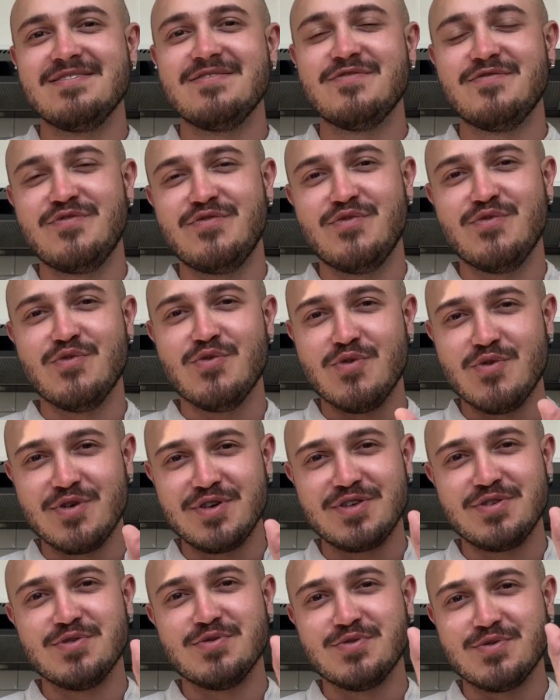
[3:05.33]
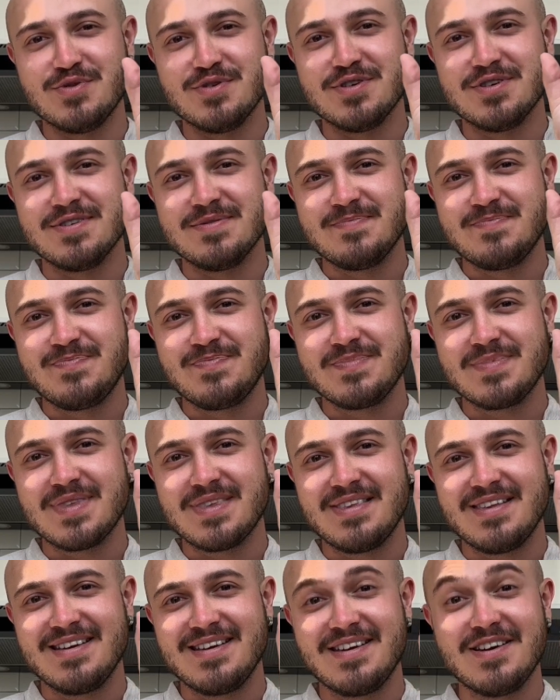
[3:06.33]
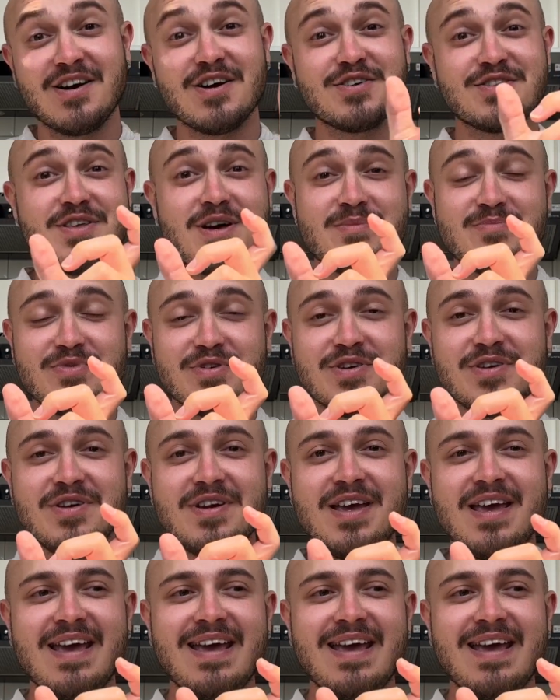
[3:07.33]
for your card number.